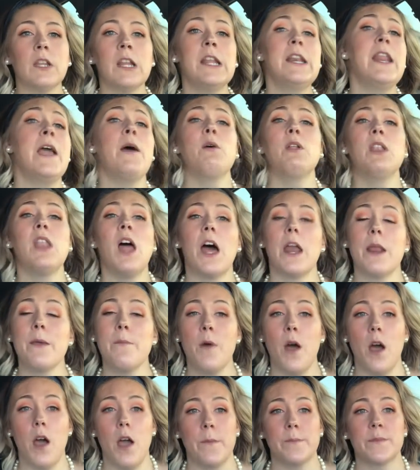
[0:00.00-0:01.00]
Now, a lot of
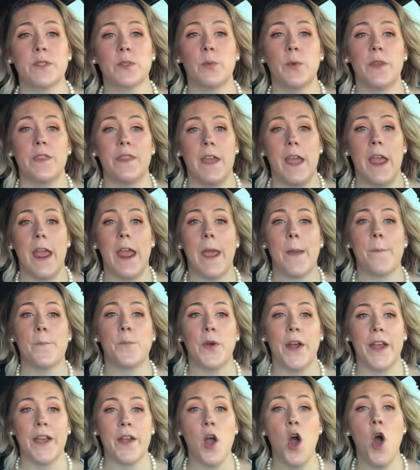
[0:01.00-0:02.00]
moms, when they
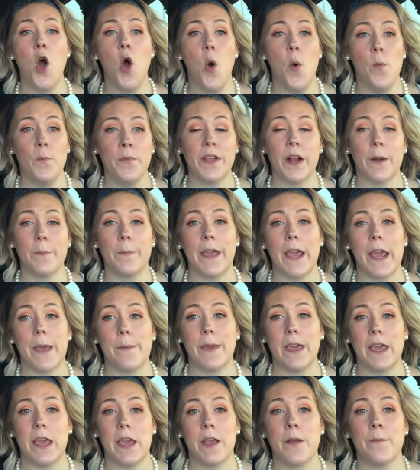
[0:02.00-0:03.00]
bring home their
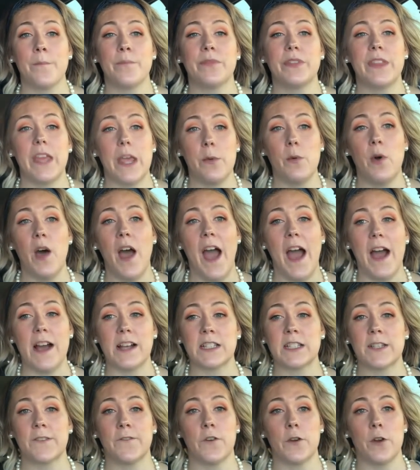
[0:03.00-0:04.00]
baby, they will
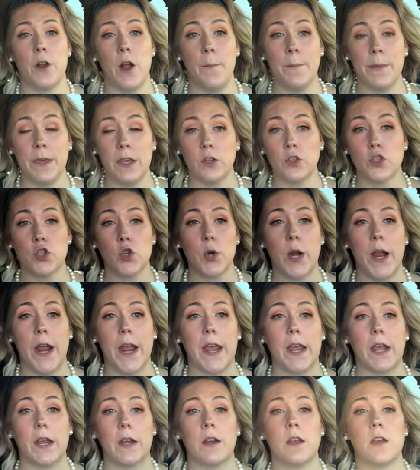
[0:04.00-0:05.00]
ask for a meal
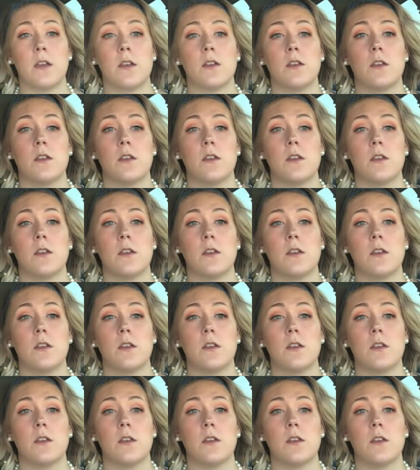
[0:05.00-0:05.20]
train